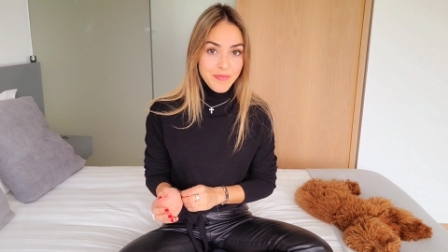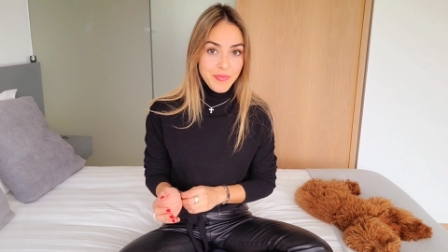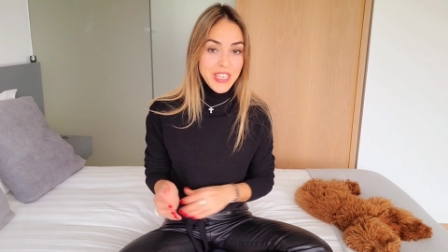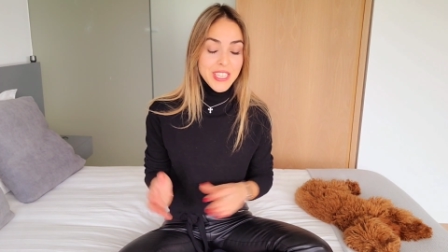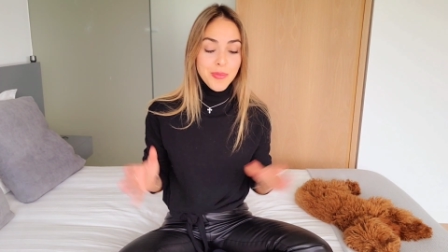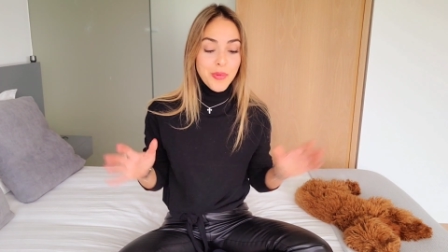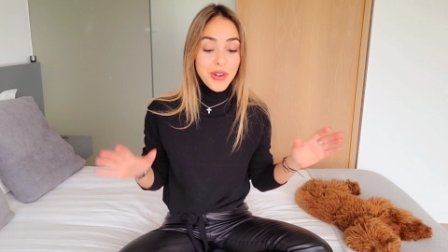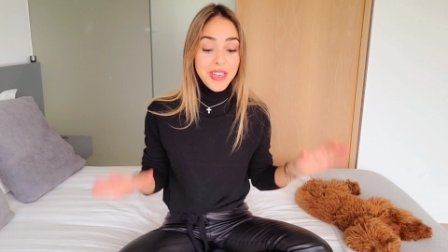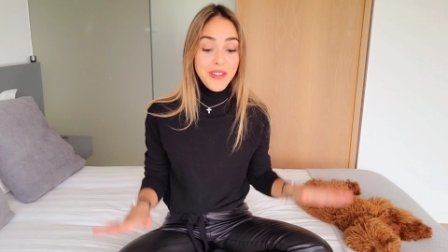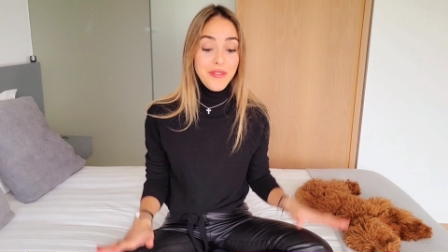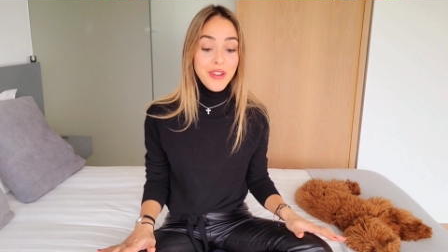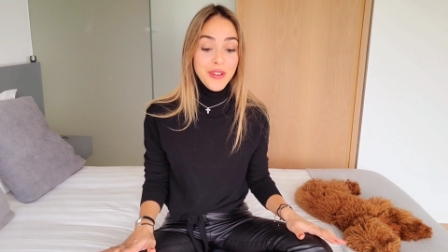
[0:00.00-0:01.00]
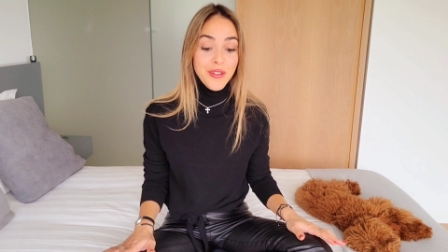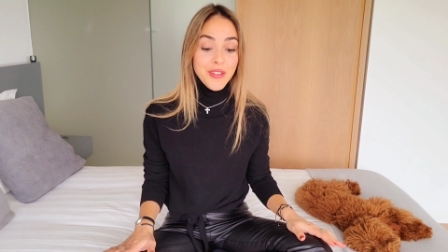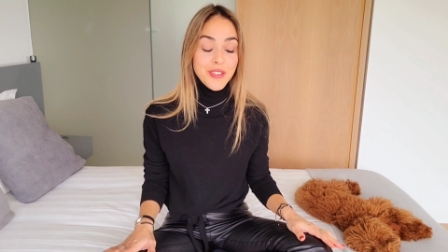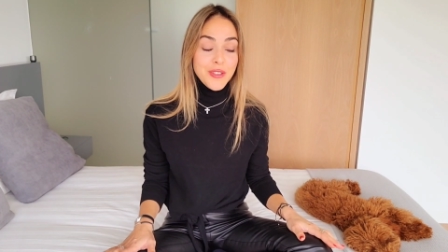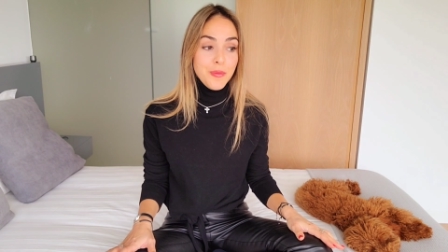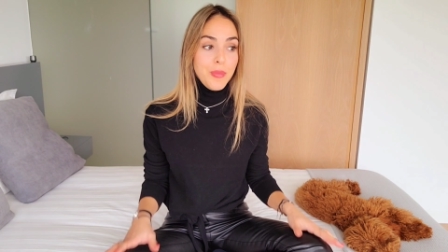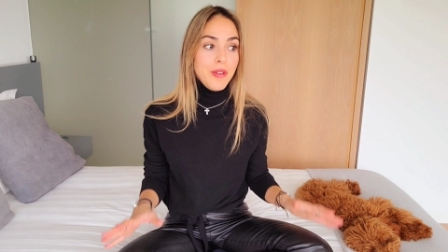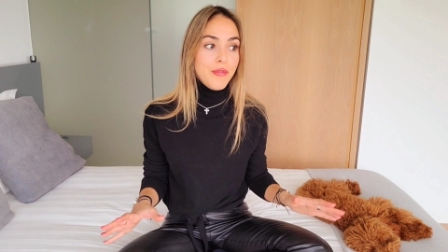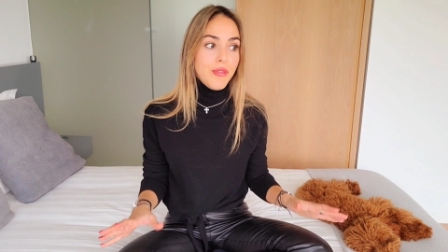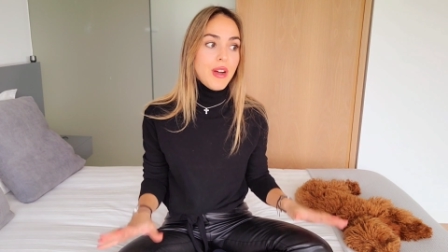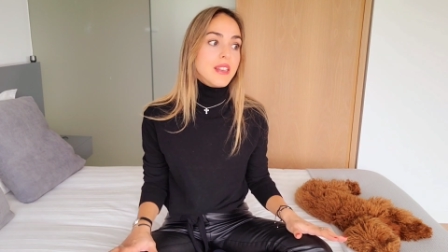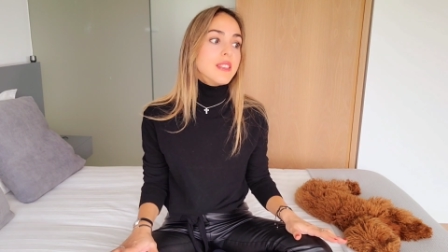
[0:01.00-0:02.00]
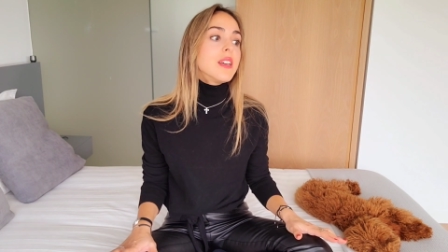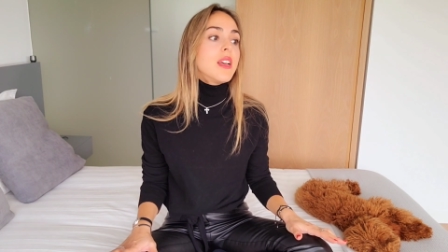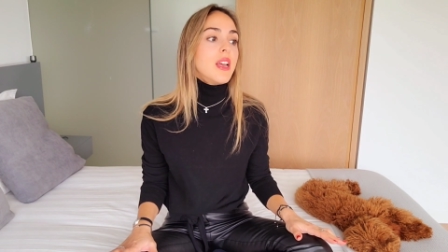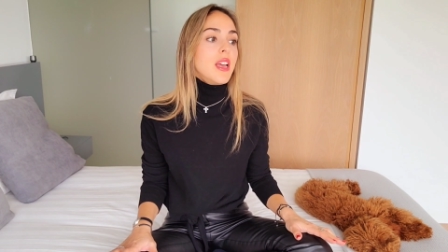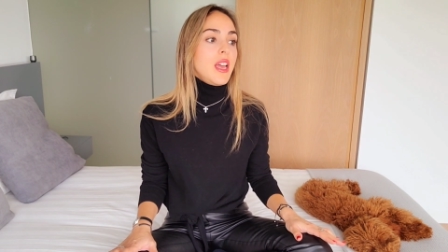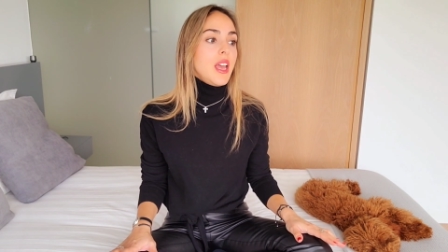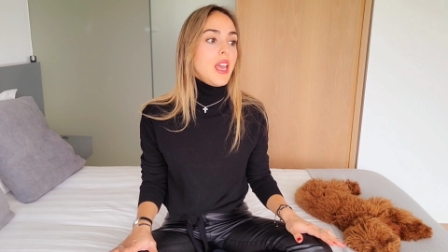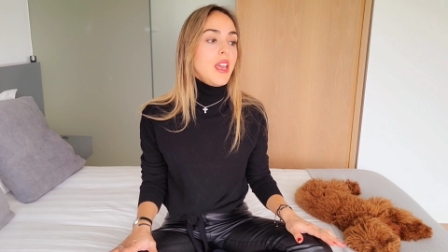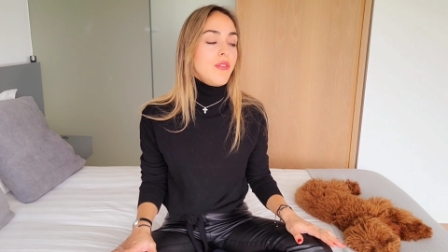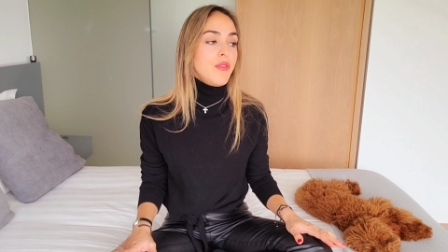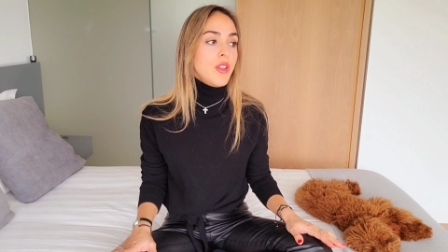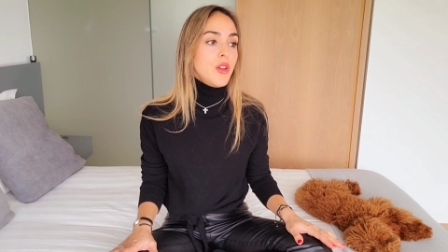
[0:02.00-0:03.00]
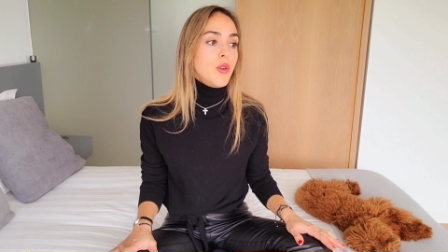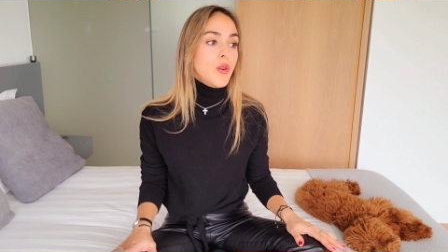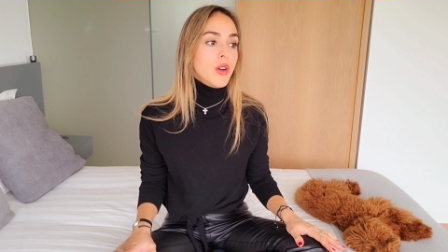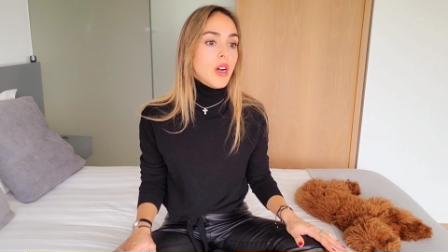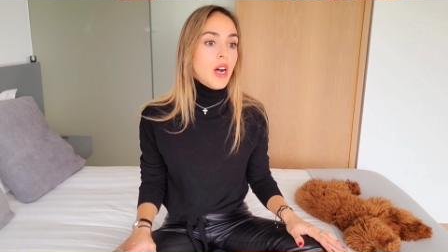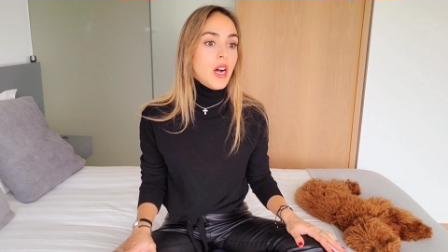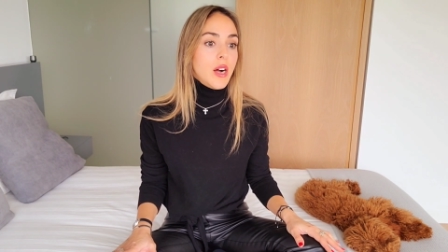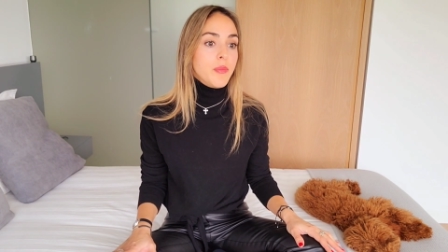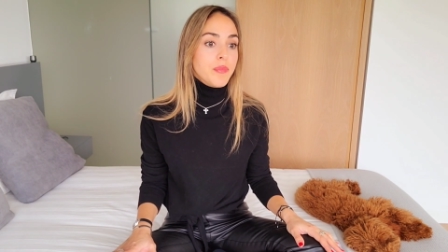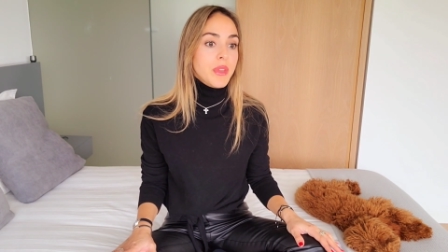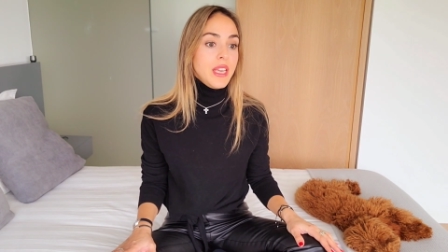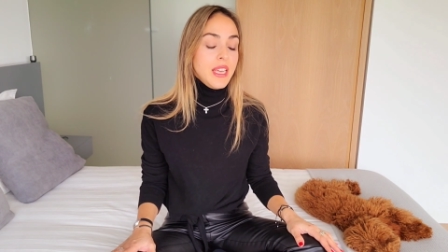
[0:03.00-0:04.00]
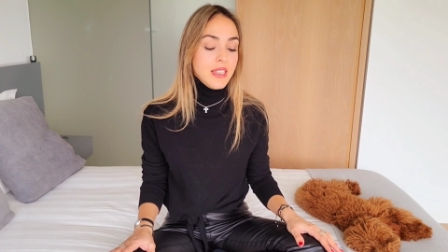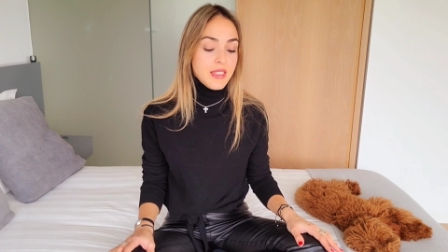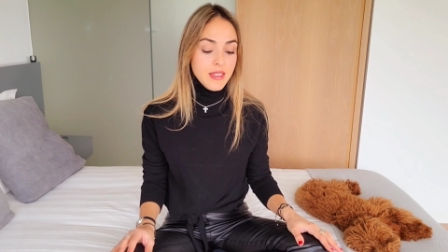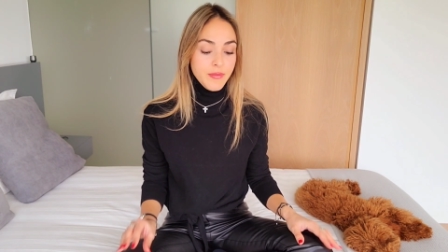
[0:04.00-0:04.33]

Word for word: It's very difficult to be fat if you um, eat